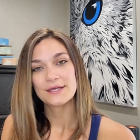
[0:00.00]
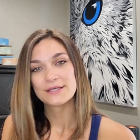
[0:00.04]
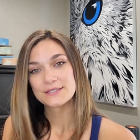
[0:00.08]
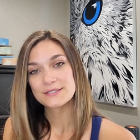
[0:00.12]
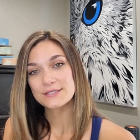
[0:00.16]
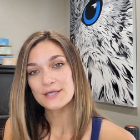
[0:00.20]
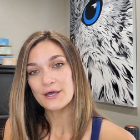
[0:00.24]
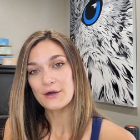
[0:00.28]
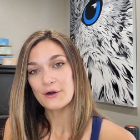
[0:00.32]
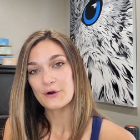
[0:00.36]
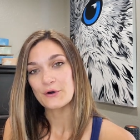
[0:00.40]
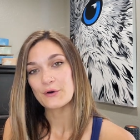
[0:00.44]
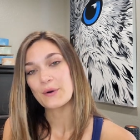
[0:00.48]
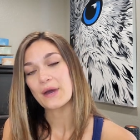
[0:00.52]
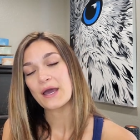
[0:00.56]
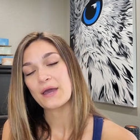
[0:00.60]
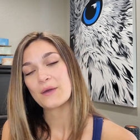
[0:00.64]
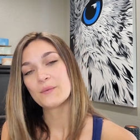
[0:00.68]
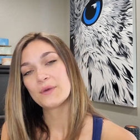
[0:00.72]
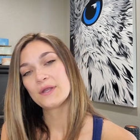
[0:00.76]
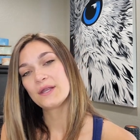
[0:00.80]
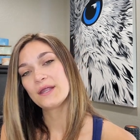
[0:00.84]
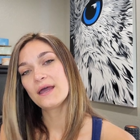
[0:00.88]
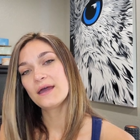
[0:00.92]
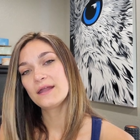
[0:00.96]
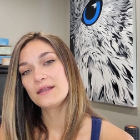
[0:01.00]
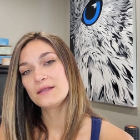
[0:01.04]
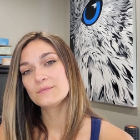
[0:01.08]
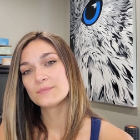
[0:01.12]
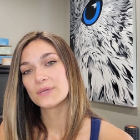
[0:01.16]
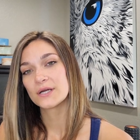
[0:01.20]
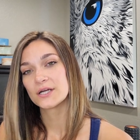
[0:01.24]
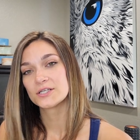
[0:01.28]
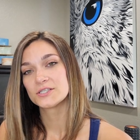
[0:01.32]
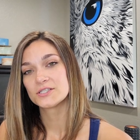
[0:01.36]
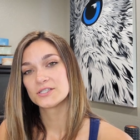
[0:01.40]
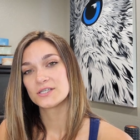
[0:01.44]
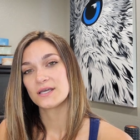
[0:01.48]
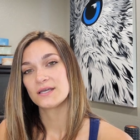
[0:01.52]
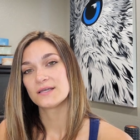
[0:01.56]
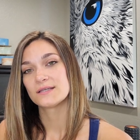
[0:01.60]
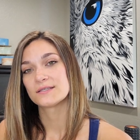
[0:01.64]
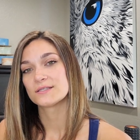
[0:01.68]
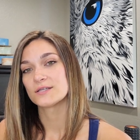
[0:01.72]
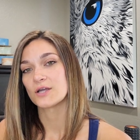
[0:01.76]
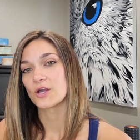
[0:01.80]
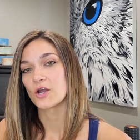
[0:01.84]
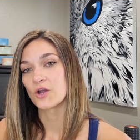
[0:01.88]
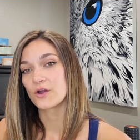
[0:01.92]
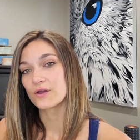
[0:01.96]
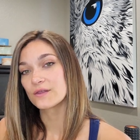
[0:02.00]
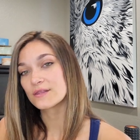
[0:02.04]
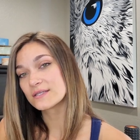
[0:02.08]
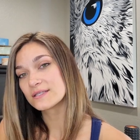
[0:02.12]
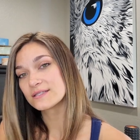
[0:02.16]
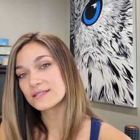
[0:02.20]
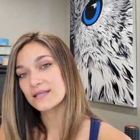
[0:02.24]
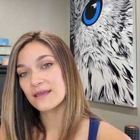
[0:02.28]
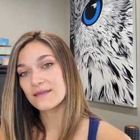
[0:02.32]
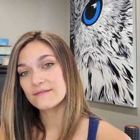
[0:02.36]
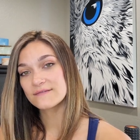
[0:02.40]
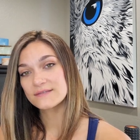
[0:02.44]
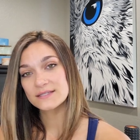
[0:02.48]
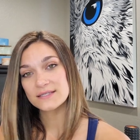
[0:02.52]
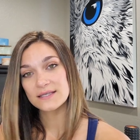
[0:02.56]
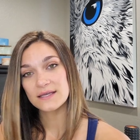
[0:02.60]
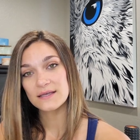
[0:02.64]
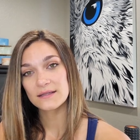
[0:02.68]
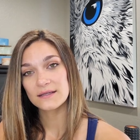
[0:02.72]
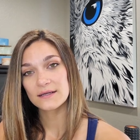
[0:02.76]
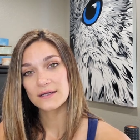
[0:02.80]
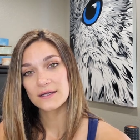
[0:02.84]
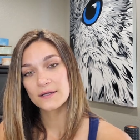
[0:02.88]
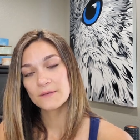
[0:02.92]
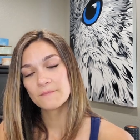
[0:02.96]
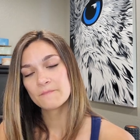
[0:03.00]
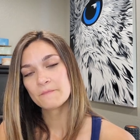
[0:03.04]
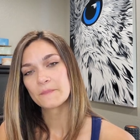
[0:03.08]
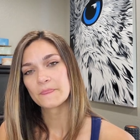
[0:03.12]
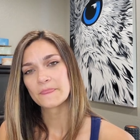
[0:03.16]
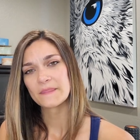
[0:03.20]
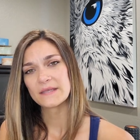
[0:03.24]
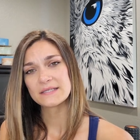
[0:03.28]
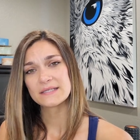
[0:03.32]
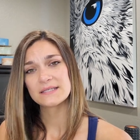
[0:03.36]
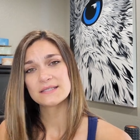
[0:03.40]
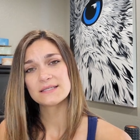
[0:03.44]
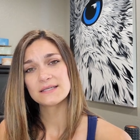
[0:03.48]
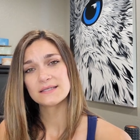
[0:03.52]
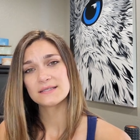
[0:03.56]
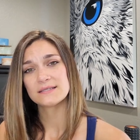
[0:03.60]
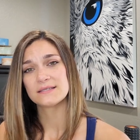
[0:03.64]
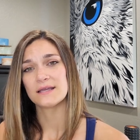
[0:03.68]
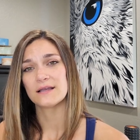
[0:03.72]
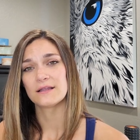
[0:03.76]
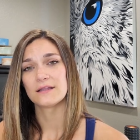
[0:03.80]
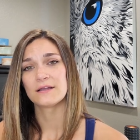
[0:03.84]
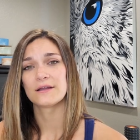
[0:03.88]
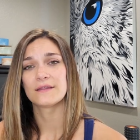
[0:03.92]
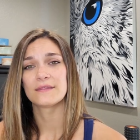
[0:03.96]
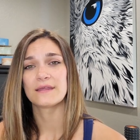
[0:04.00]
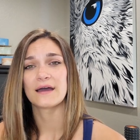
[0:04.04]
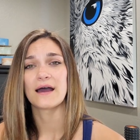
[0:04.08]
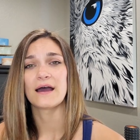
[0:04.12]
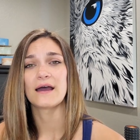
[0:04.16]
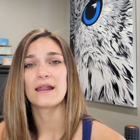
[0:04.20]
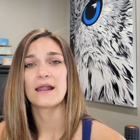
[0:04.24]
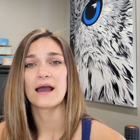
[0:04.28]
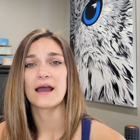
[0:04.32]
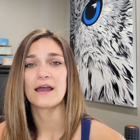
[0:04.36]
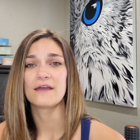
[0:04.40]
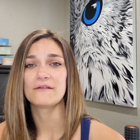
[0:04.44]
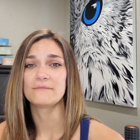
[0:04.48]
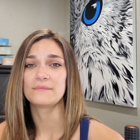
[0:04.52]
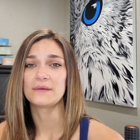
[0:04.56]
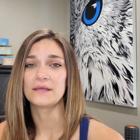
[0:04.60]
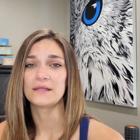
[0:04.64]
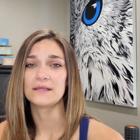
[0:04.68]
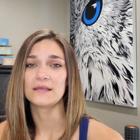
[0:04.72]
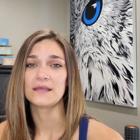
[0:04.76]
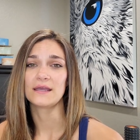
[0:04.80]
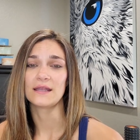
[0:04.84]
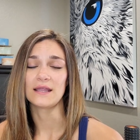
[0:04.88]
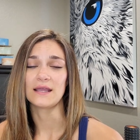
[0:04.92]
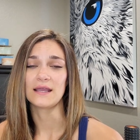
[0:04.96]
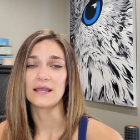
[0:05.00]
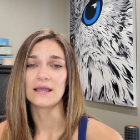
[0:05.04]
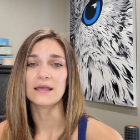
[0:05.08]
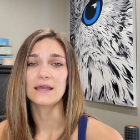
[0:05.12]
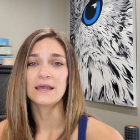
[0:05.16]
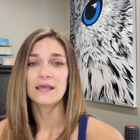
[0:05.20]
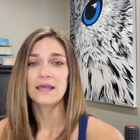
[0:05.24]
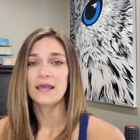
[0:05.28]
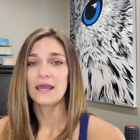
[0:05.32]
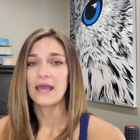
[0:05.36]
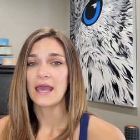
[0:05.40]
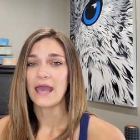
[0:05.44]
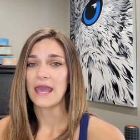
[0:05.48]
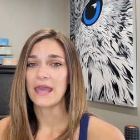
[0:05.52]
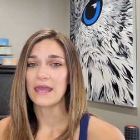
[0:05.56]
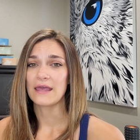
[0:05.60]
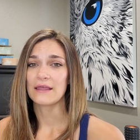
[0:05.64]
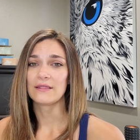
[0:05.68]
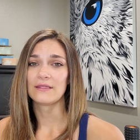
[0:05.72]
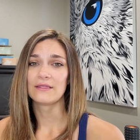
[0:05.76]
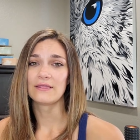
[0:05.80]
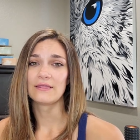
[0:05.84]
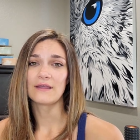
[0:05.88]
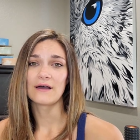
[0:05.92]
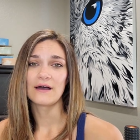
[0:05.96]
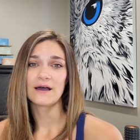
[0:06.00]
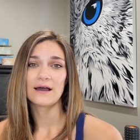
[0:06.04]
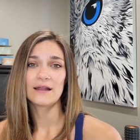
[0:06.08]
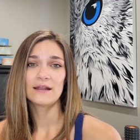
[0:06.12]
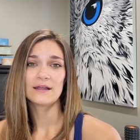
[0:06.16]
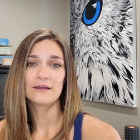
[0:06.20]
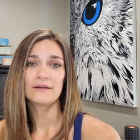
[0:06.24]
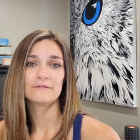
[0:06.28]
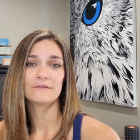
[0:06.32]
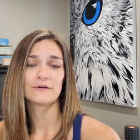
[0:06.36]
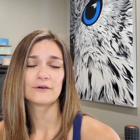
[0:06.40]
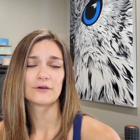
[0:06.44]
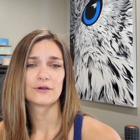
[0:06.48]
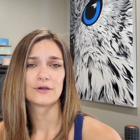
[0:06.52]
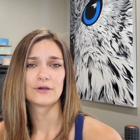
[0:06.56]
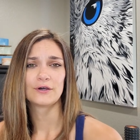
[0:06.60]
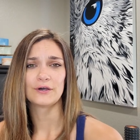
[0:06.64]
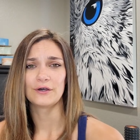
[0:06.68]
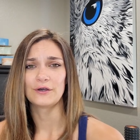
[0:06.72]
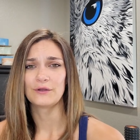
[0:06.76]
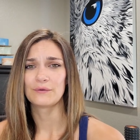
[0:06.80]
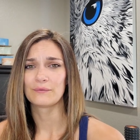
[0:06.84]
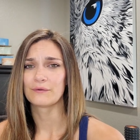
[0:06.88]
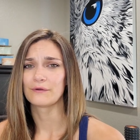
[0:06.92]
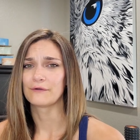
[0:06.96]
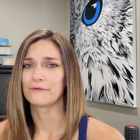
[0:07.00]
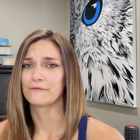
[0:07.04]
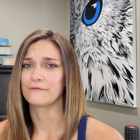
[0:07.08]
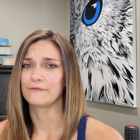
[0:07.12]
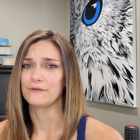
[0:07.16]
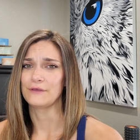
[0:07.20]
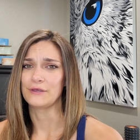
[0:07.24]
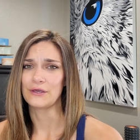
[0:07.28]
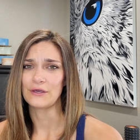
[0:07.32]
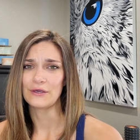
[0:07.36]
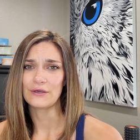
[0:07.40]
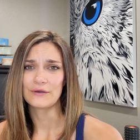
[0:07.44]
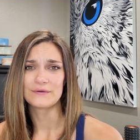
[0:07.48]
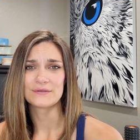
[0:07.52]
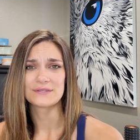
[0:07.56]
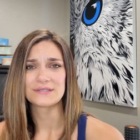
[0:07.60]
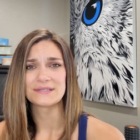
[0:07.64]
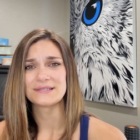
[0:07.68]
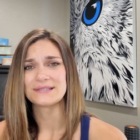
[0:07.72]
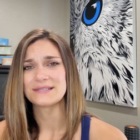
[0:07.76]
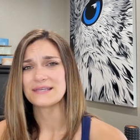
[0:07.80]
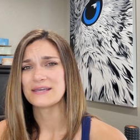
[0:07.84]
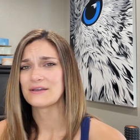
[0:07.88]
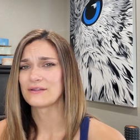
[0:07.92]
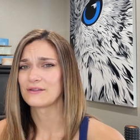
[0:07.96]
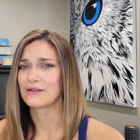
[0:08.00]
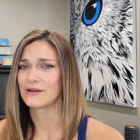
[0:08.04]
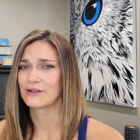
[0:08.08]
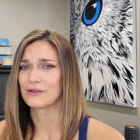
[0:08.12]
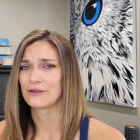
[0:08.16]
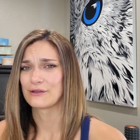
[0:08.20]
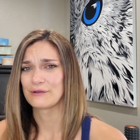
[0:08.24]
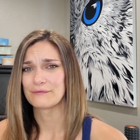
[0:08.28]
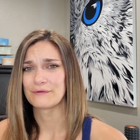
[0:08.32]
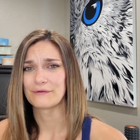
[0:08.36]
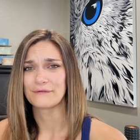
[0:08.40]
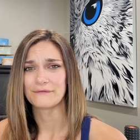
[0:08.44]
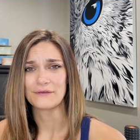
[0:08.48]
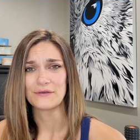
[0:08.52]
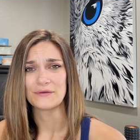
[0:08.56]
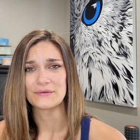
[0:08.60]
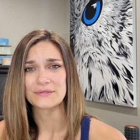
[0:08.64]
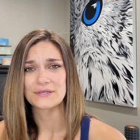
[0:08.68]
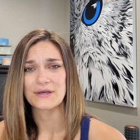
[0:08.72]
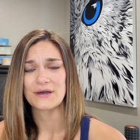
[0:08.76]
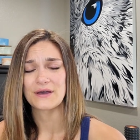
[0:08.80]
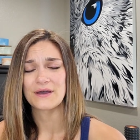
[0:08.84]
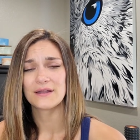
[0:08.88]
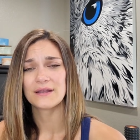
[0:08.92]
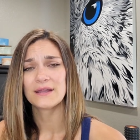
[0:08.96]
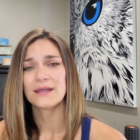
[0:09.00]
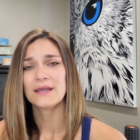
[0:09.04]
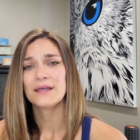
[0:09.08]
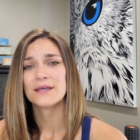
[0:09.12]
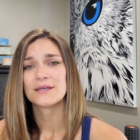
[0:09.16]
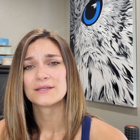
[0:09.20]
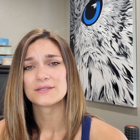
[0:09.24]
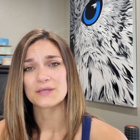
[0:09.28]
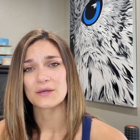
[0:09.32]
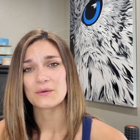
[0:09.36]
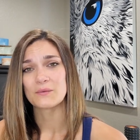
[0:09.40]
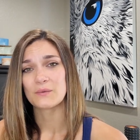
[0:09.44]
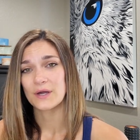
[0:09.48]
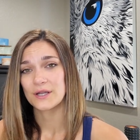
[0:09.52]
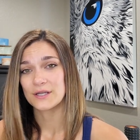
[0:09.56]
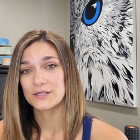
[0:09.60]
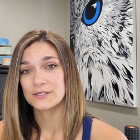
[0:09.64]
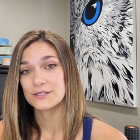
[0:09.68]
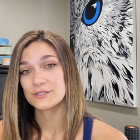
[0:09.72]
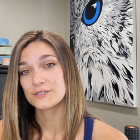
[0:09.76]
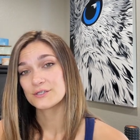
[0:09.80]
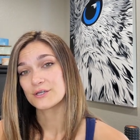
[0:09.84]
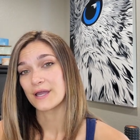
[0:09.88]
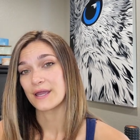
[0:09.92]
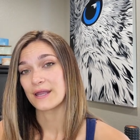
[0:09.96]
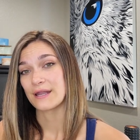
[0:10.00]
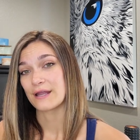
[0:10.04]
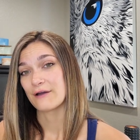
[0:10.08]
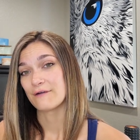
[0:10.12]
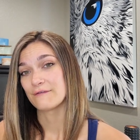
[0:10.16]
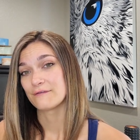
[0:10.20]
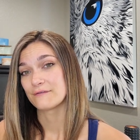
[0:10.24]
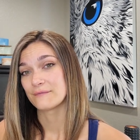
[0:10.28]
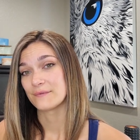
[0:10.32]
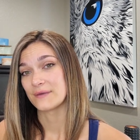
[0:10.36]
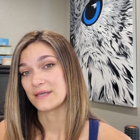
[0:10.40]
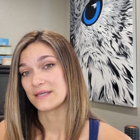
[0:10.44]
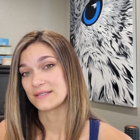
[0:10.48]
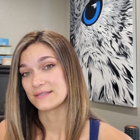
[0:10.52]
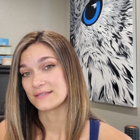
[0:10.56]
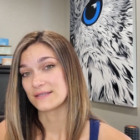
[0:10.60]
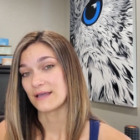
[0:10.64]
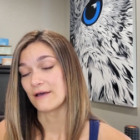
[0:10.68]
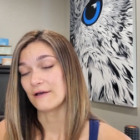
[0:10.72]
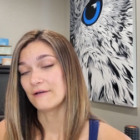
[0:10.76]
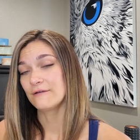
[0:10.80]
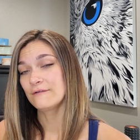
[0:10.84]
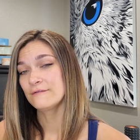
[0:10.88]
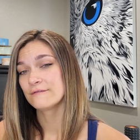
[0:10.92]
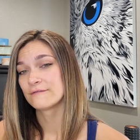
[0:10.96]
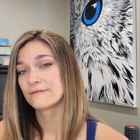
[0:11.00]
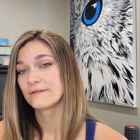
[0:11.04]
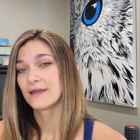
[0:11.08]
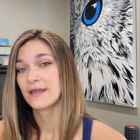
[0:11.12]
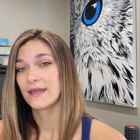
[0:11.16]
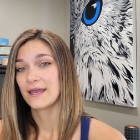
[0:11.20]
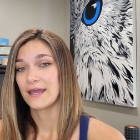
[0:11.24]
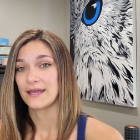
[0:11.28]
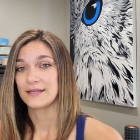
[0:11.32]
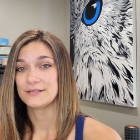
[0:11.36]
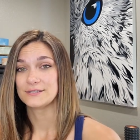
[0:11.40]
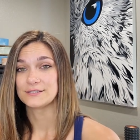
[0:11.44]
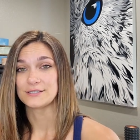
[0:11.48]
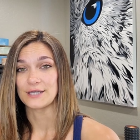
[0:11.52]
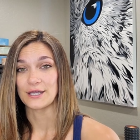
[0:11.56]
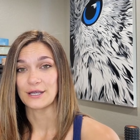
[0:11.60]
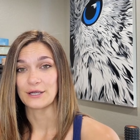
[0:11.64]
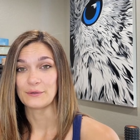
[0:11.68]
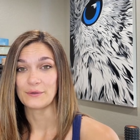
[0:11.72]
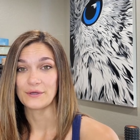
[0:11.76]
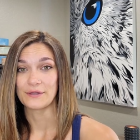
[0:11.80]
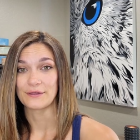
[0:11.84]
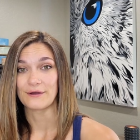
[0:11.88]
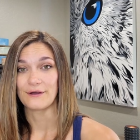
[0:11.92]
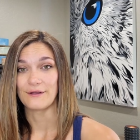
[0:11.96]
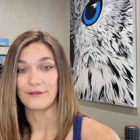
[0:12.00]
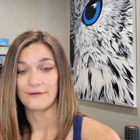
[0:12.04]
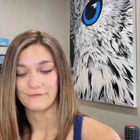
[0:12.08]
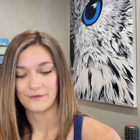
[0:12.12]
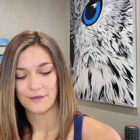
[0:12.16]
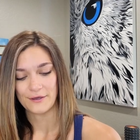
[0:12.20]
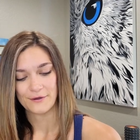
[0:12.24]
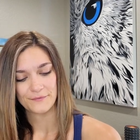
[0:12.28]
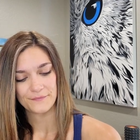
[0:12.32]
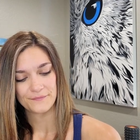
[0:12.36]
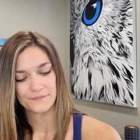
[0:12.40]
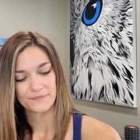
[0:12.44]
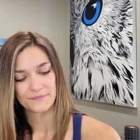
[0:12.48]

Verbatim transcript: So I went ahead and purchased Earth Safe Sealer. This is a sealer that I've been getting a lot of good reviews and seeing a lot of good reviews on, so I wanted to try it out for myself and share it with all of you.